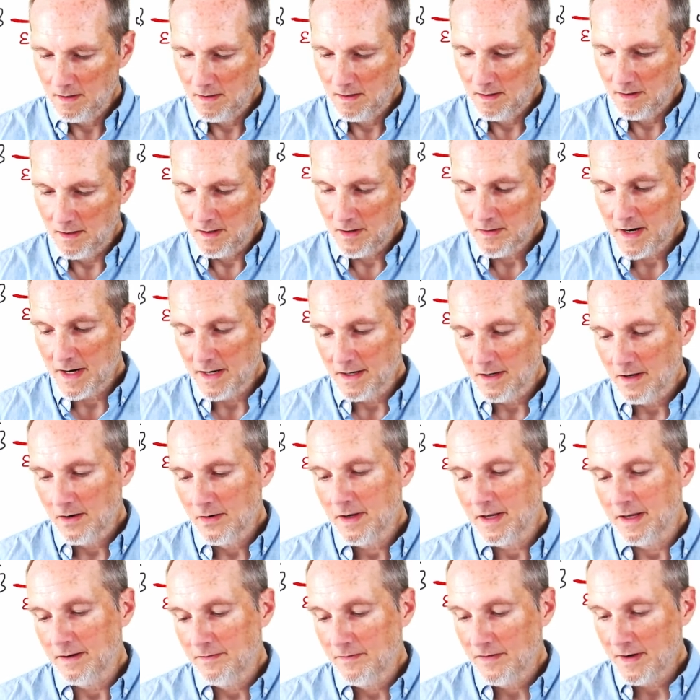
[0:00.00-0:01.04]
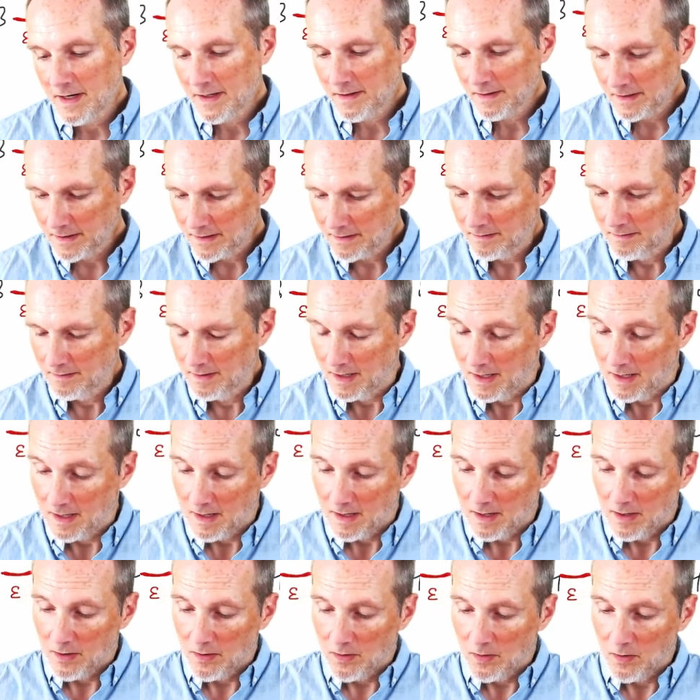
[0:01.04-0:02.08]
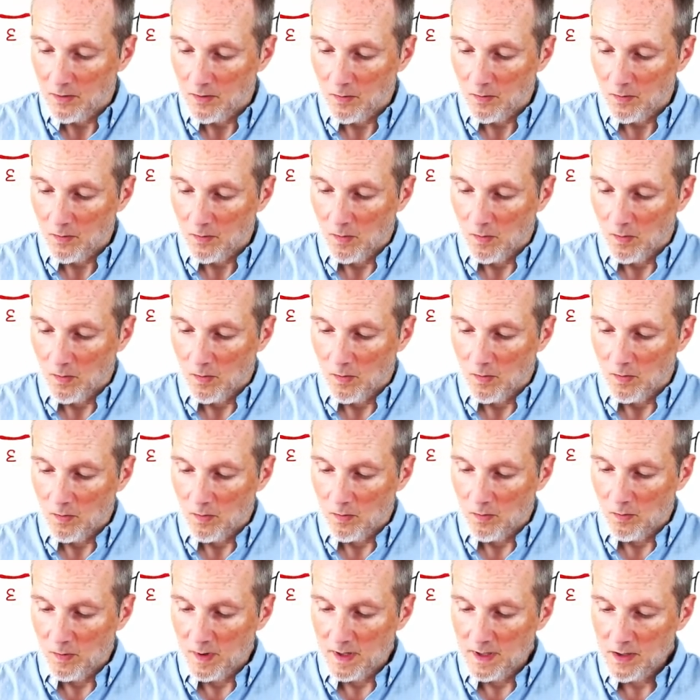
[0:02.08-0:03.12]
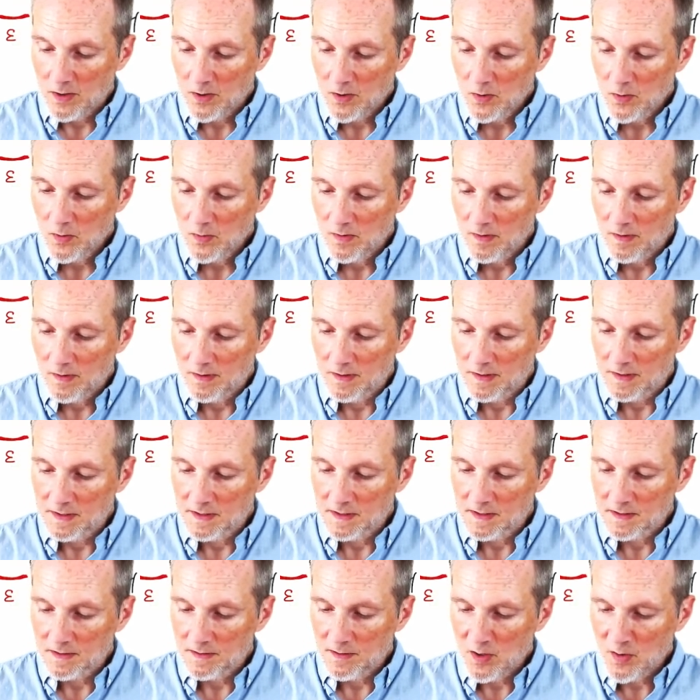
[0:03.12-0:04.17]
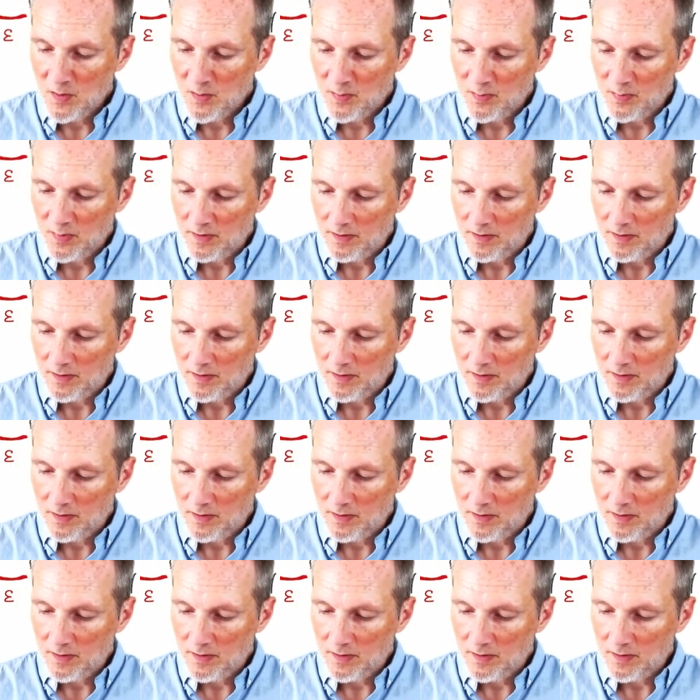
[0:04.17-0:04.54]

All right, okay, finally, we know the slope